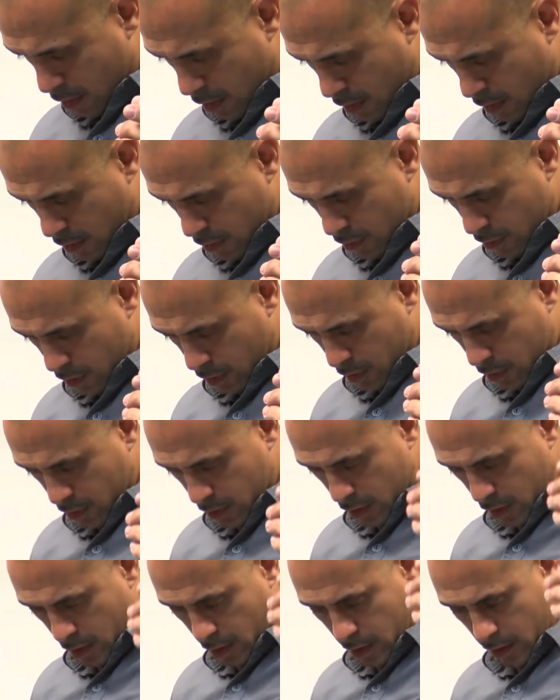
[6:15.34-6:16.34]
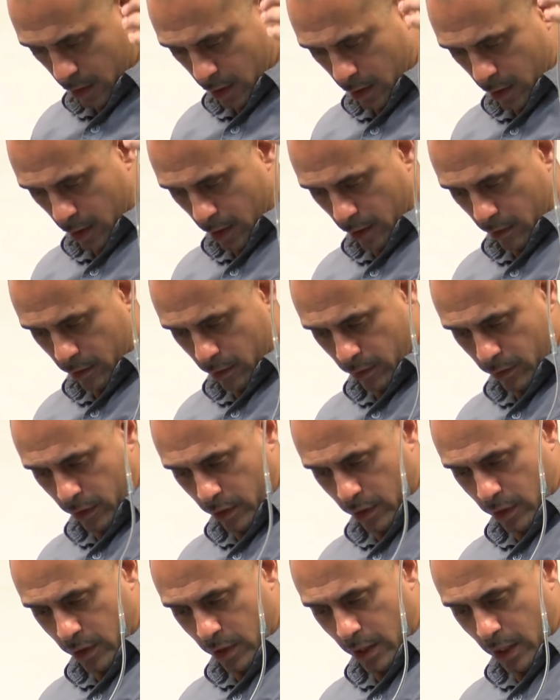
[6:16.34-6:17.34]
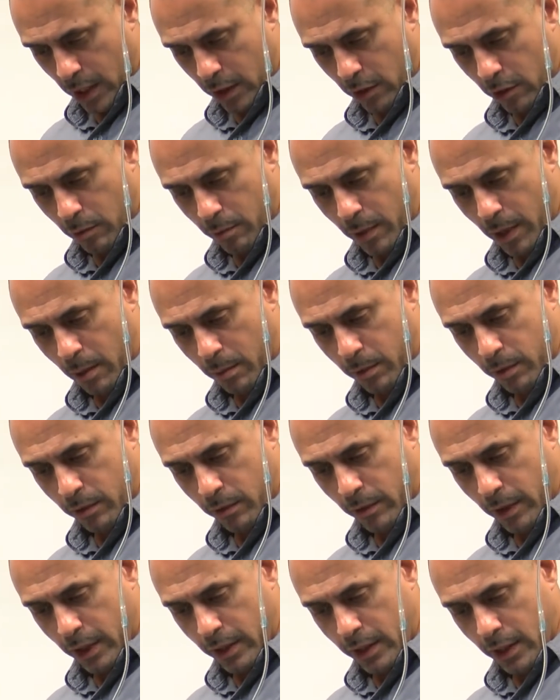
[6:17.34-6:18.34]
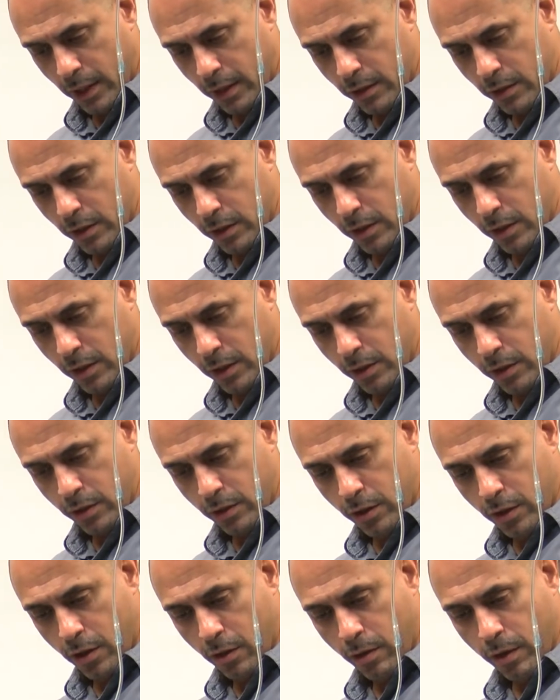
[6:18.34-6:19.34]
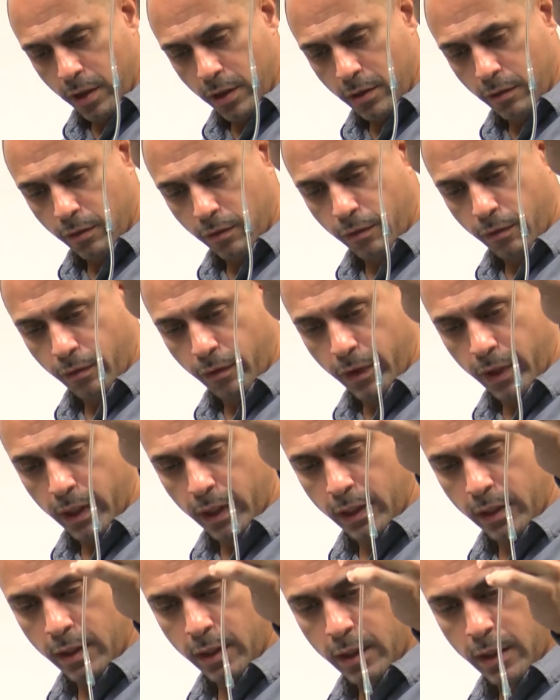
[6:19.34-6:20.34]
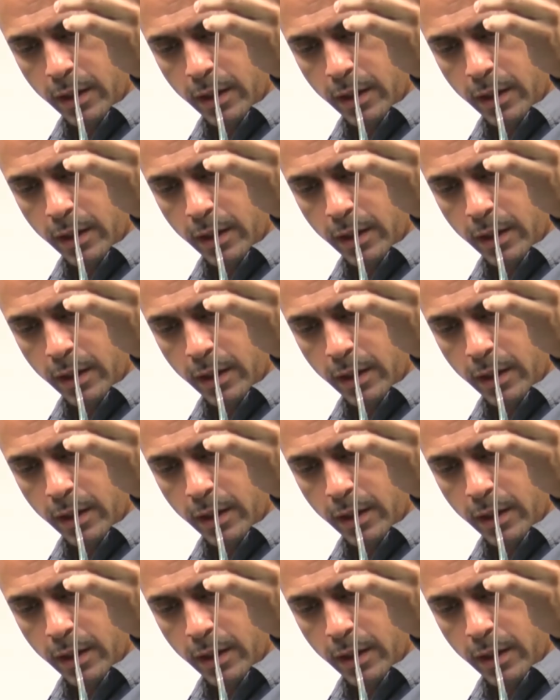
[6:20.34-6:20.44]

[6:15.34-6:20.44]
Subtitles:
And as you can see, I don't know if you can see that little bubble right there. It's filling.